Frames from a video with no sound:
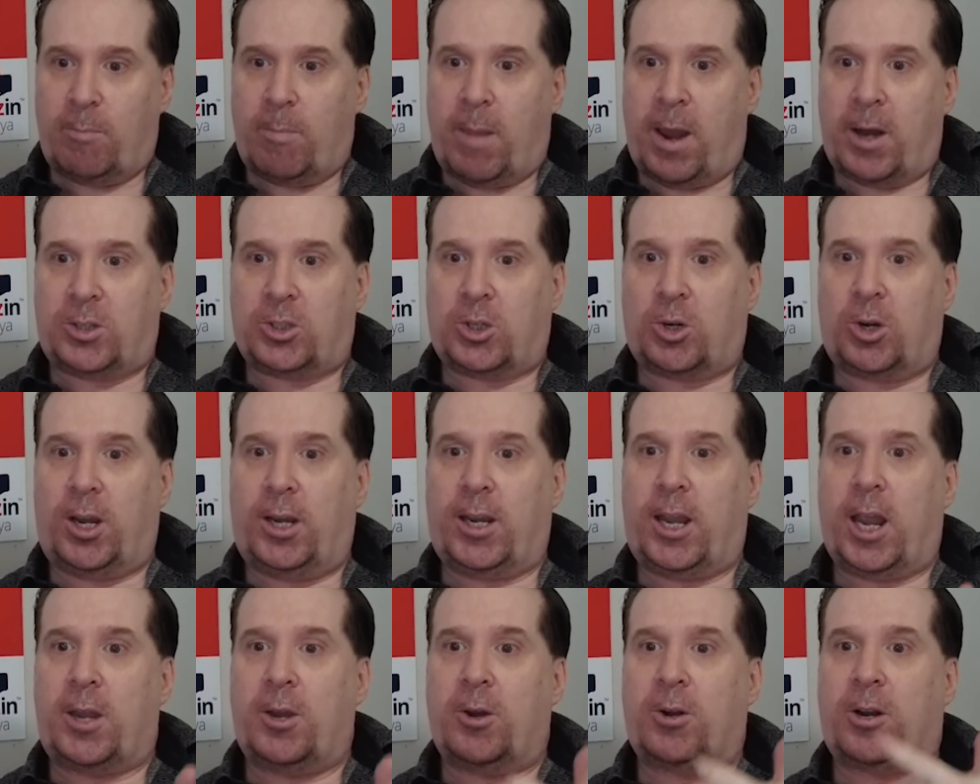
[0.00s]
Make sure
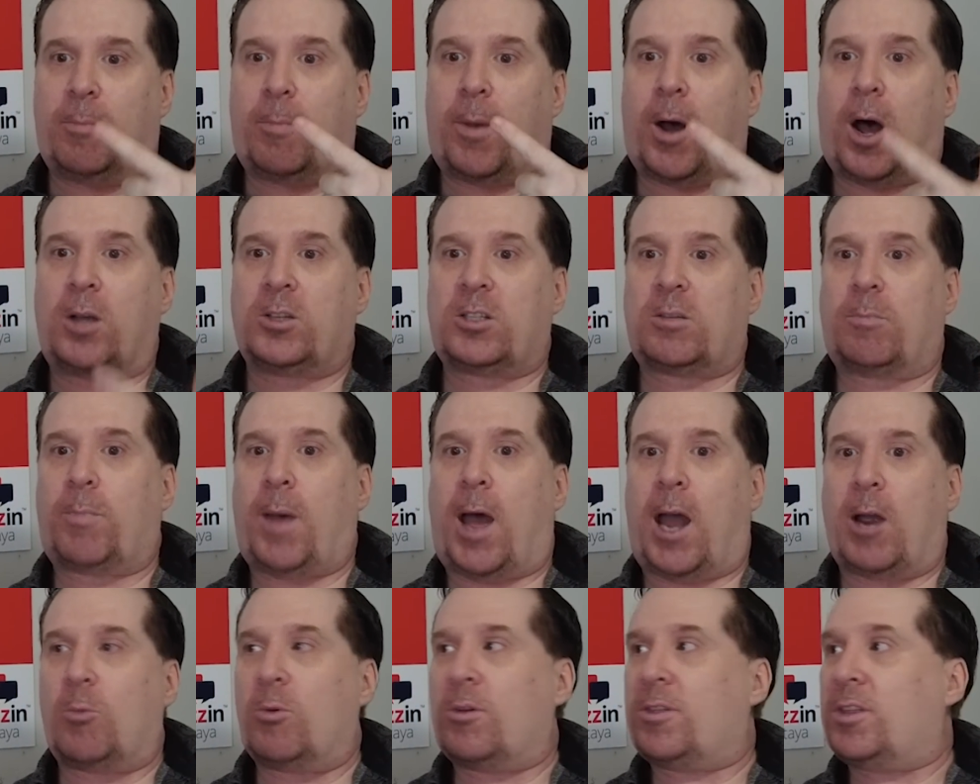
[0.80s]
you get your deposit
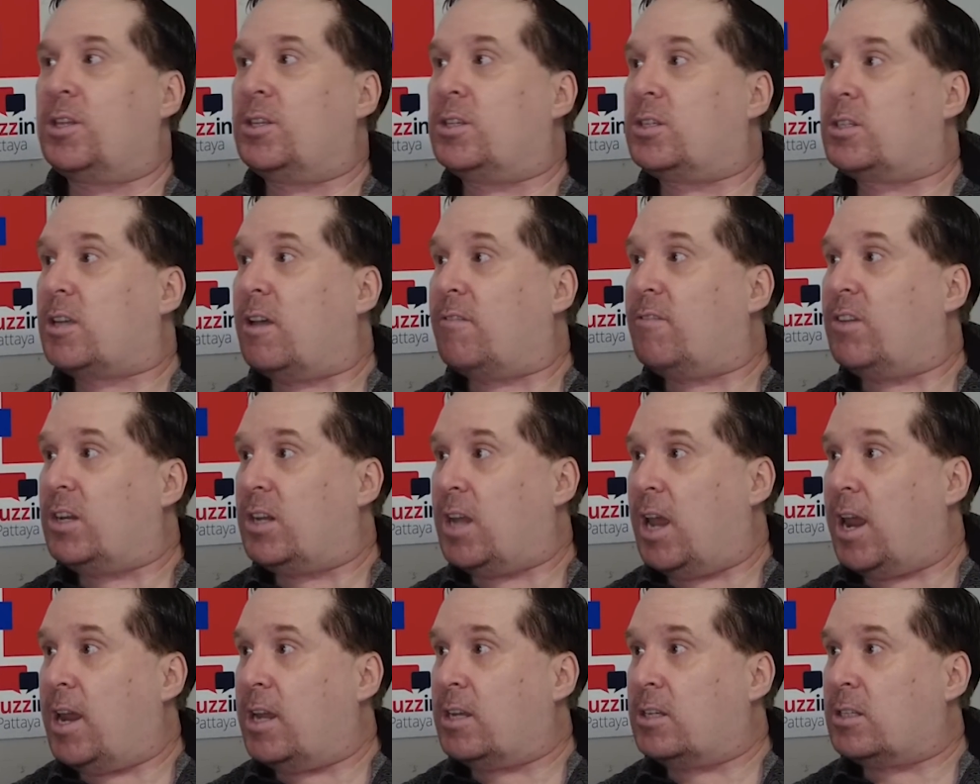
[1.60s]
back within 7
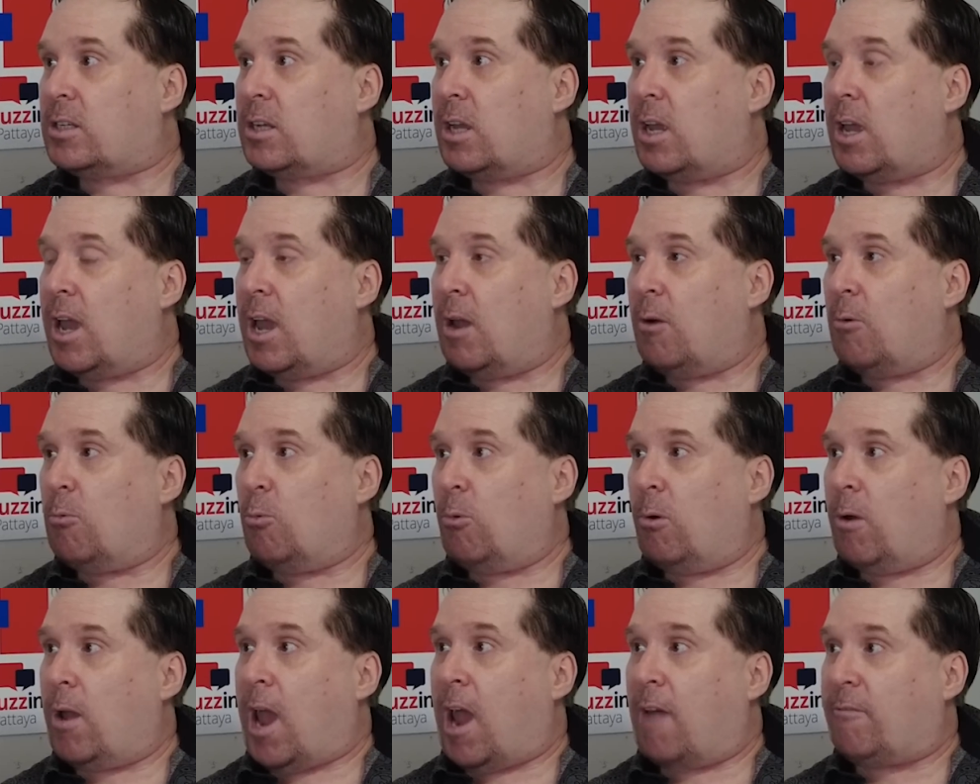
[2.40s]
days
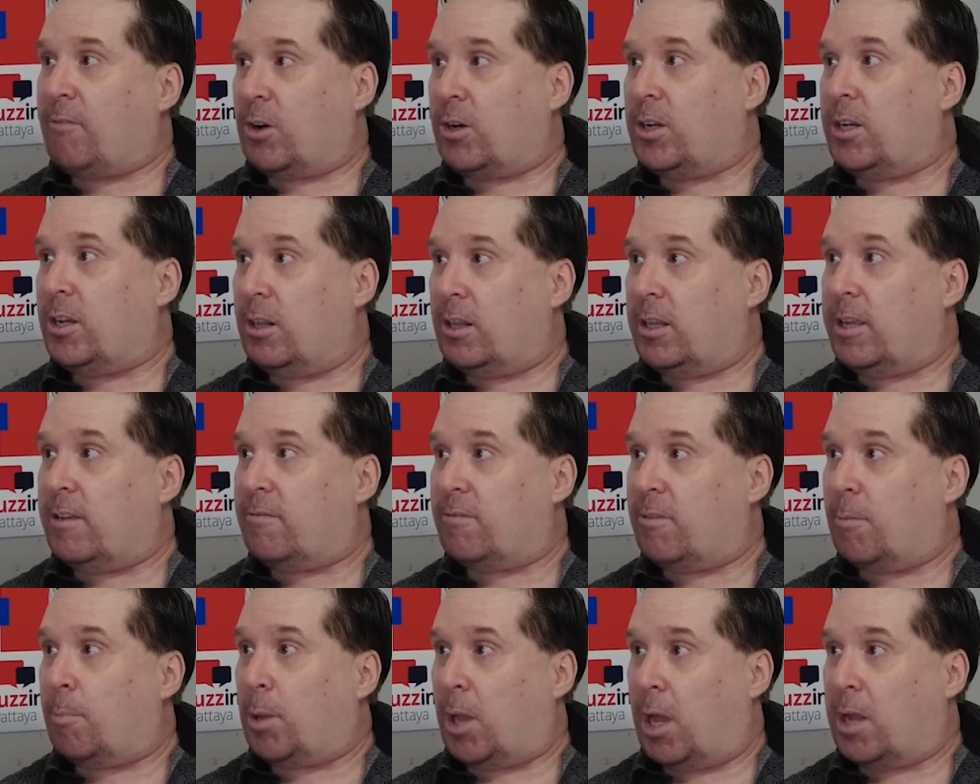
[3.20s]
after you
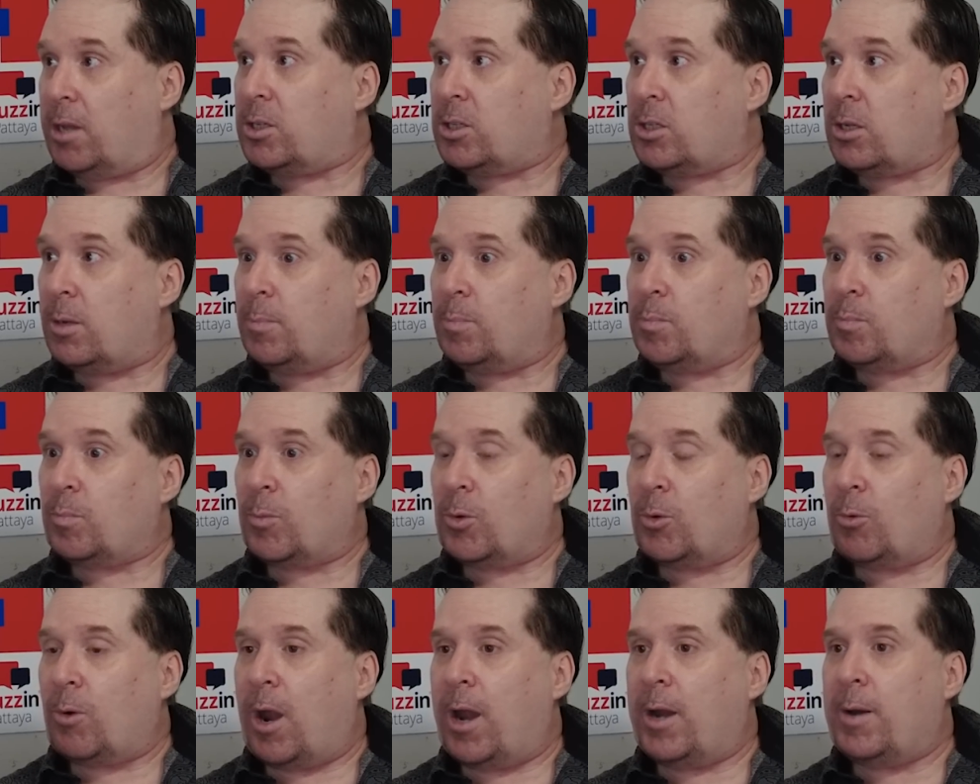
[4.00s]
leave the place,
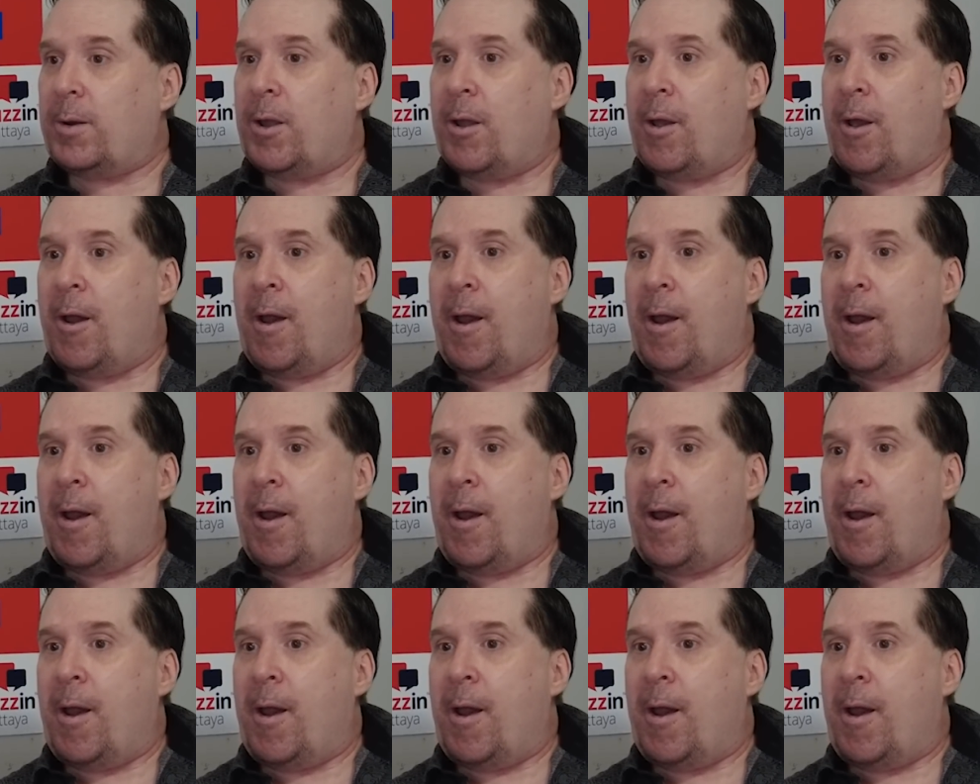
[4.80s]
right?